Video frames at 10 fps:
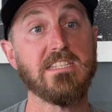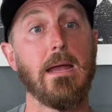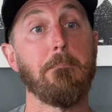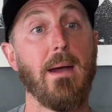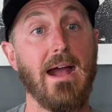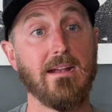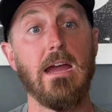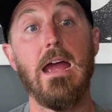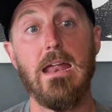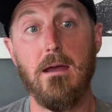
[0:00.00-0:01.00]
step
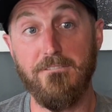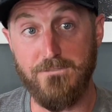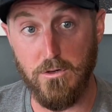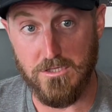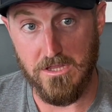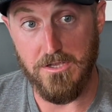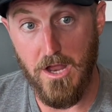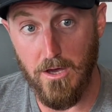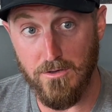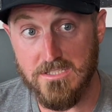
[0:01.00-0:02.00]
back, food to the
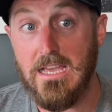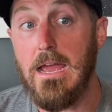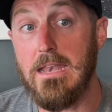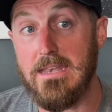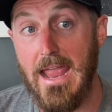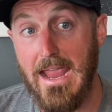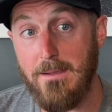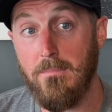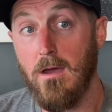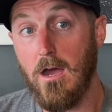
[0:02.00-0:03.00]
nose,
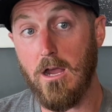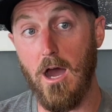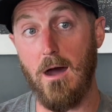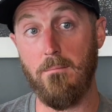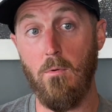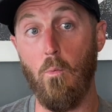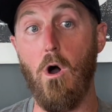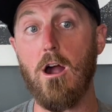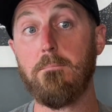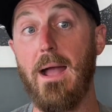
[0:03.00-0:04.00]
name, come,
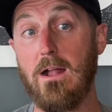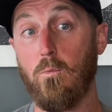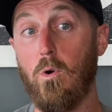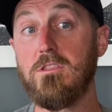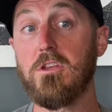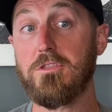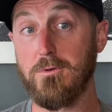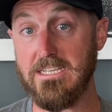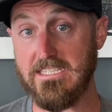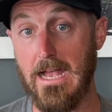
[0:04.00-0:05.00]
walk back 1 to
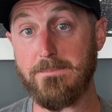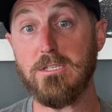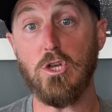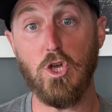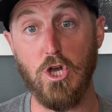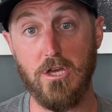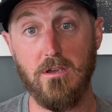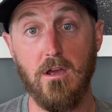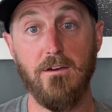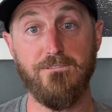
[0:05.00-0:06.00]
3 steps,
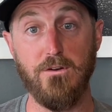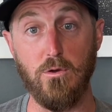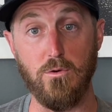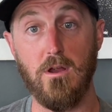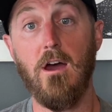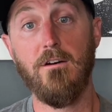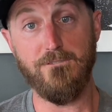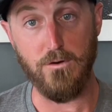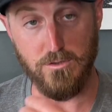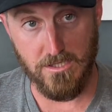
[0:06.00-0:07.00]
good, food.
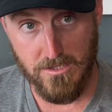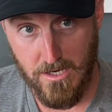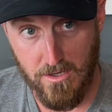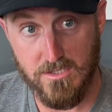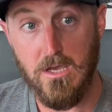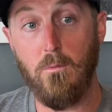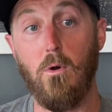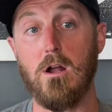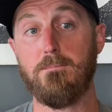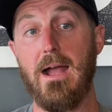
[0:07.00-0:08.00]
Food to the nose,
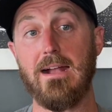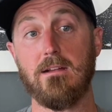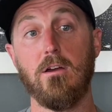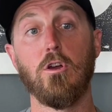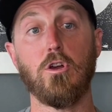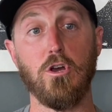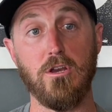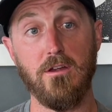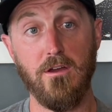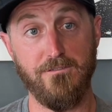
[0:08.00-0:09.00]
walk back,
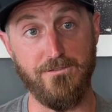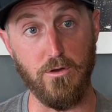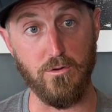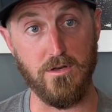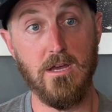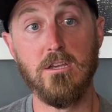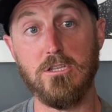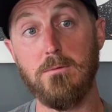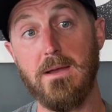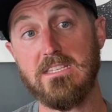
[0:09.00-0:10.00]
good, food.
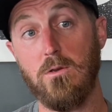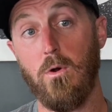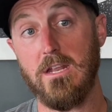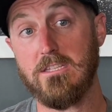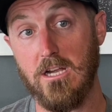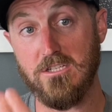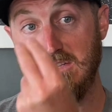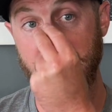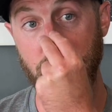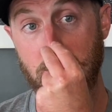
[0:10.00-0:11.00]
So you basically want to touch
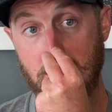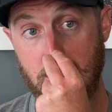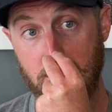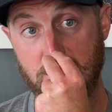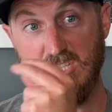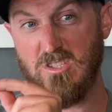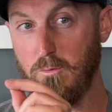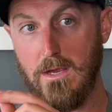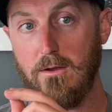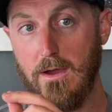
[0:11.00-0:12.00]
the food to the nose, just to
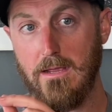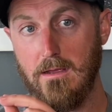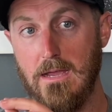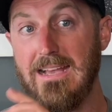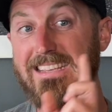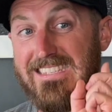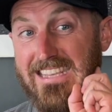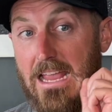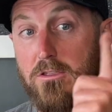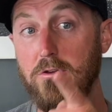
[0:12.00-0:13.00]
reiterate,
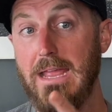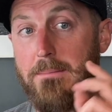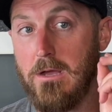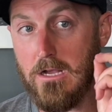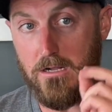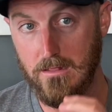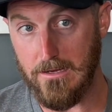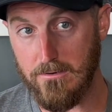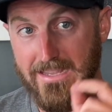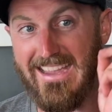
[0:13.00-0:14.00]
say their name
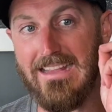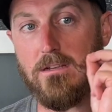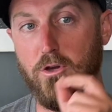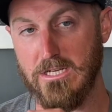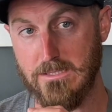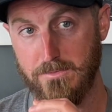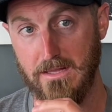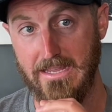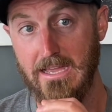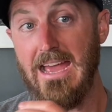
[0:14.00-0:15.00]
clearly and
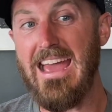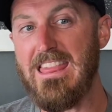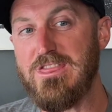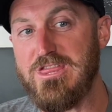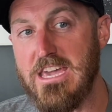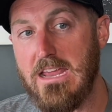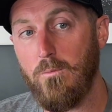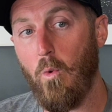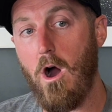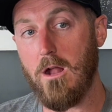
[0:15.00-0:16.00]
crisply,
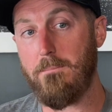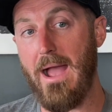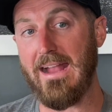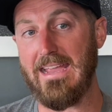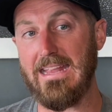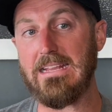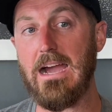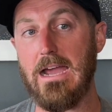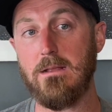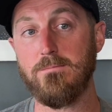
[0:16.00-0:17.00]
then walk back and
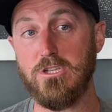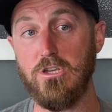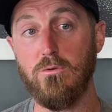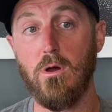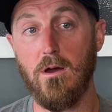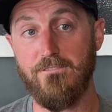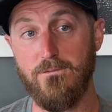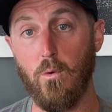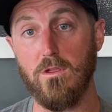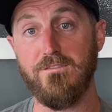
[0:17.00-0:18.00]
guide them to you
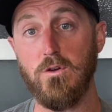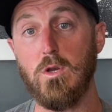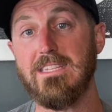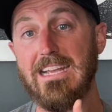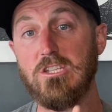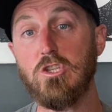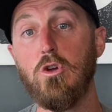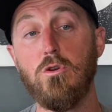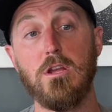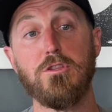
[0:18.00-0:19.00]
for the food. It takes
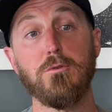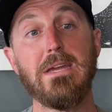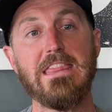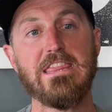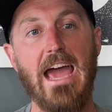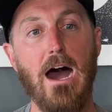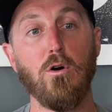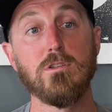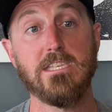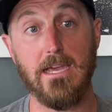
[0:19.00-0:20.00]
2 to
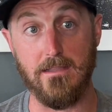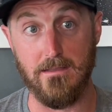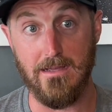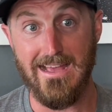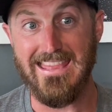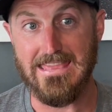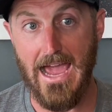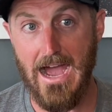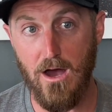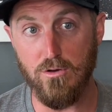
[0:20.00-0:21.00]

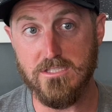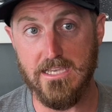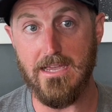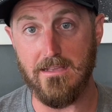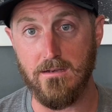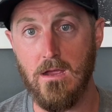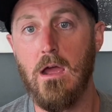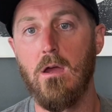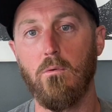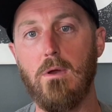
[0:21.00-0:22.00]
3,000
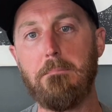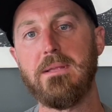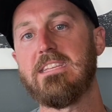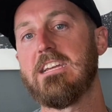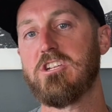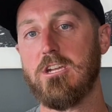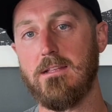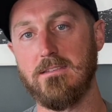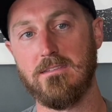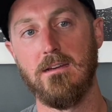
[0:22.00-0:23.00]

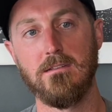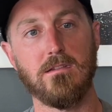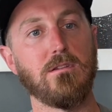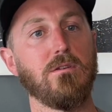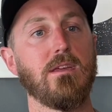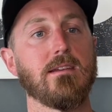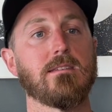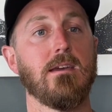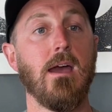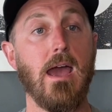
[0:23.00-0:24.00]
repetitions to do
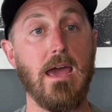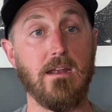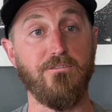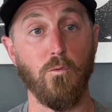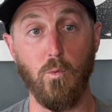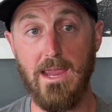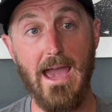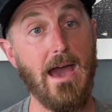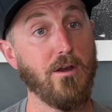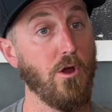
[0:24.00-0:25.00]
this. And if we
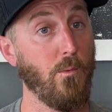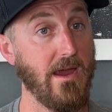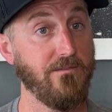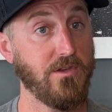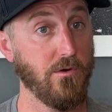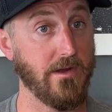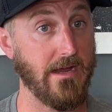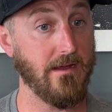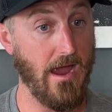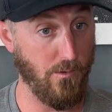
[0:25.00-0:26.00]
had our way of doing
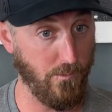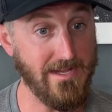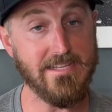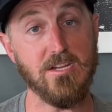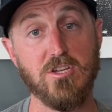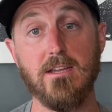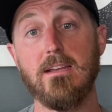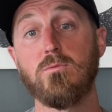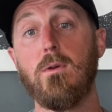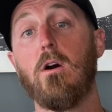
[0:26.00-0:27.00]
it, how we teach it
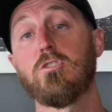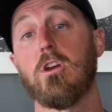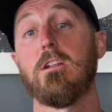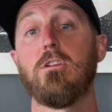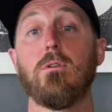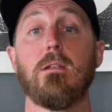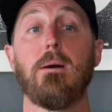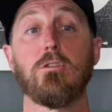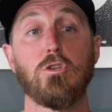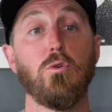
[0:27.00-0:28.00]
is we all try to do it in
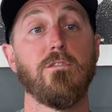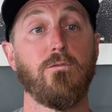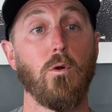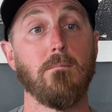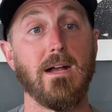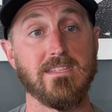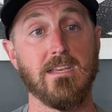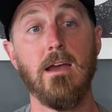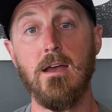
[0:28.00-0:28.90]
about 2 to 4 months.